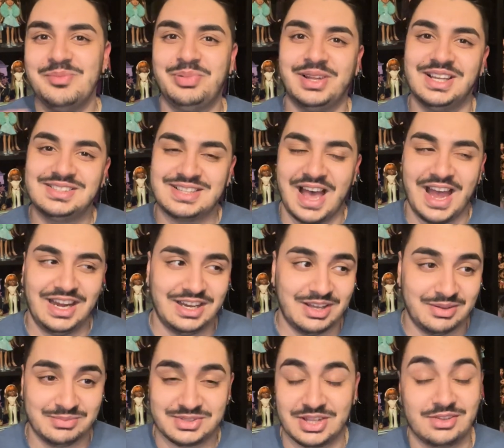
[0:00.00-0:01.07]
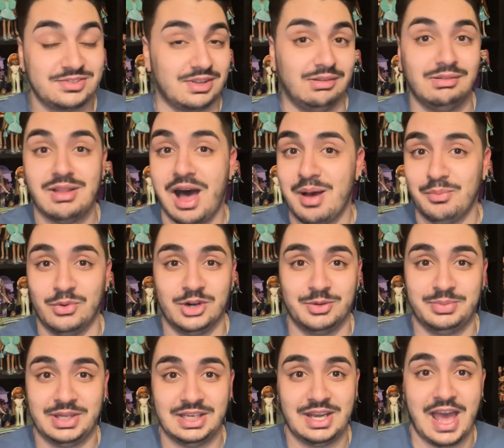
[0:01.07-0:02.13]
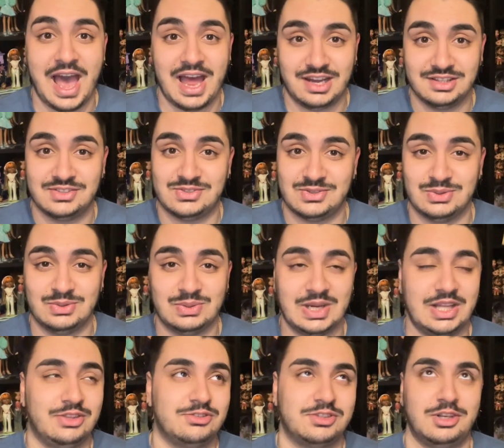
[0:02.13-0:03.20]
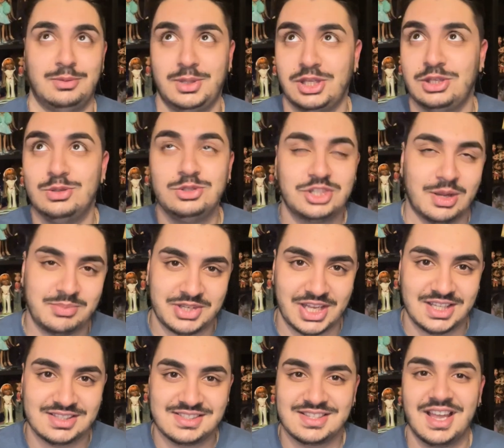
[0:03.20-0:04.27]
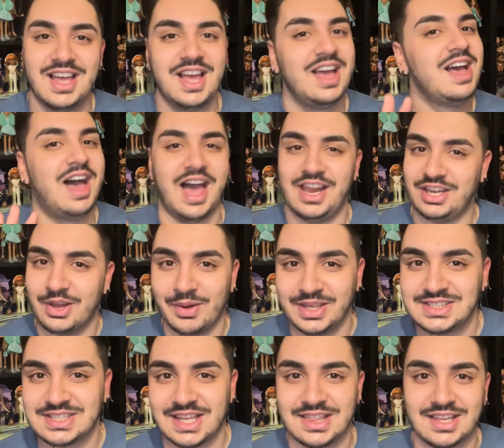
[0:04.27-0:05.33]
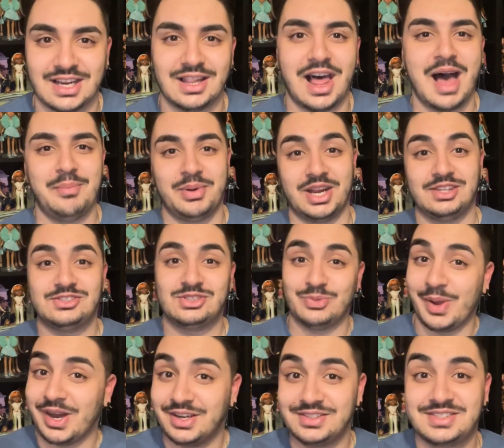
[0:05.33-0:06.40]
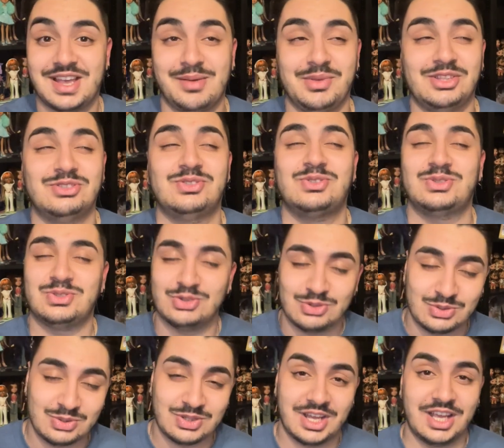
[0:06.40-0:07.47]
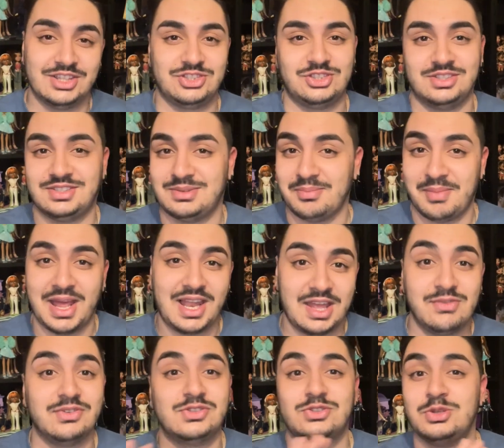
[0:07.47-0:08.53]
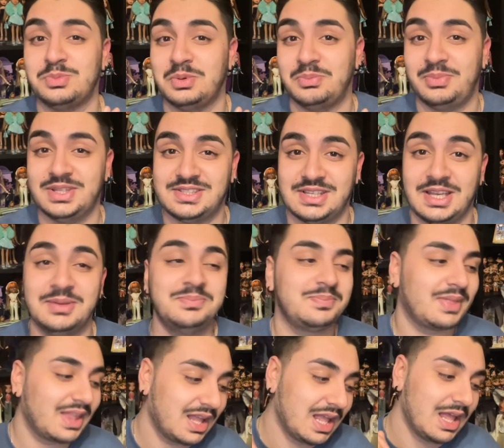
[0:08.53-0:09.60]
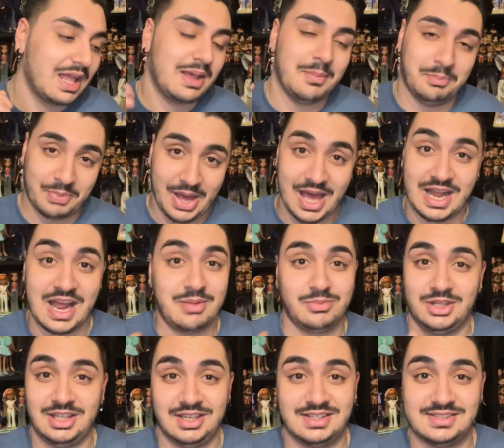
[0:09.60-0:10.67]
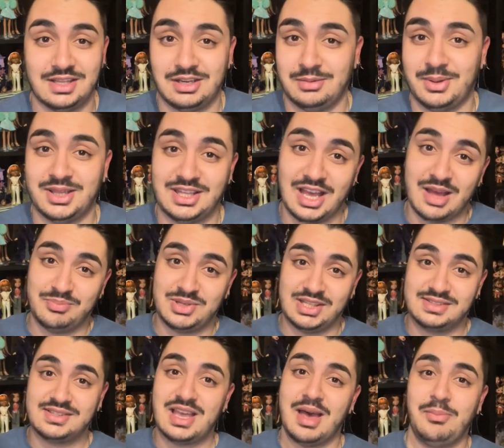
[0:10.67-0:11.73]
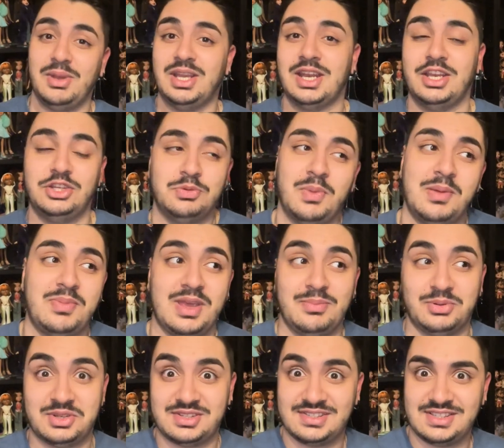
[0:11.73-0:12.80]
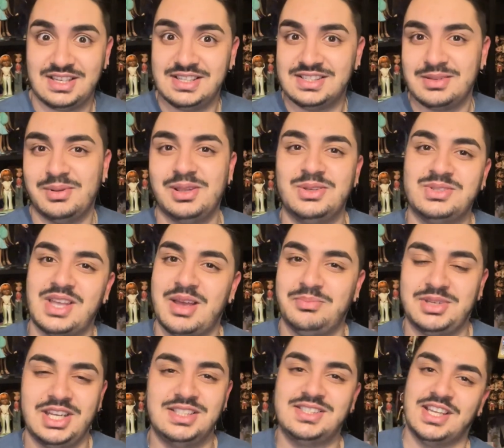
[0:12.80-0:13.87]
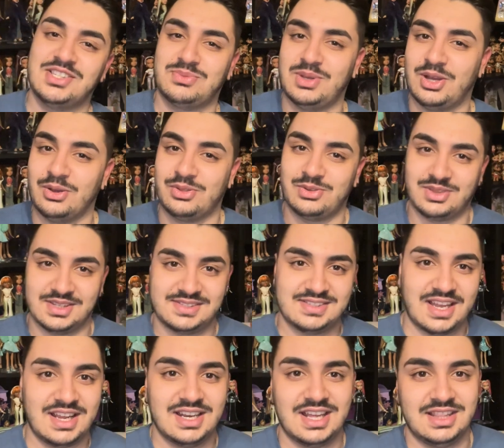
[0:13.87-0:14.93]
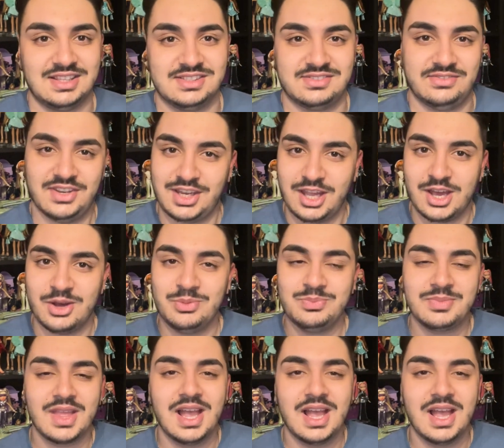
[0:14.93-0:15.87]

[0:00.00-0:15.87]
plus items, there's a lot more being added soon, and there's going to be huge updates. I know I say that a lot, but I swear it's coming soon. It's just my life is super busy. But I'm really excited about the updates coming, and you might be able to see some of those updates as we go through the site in this video.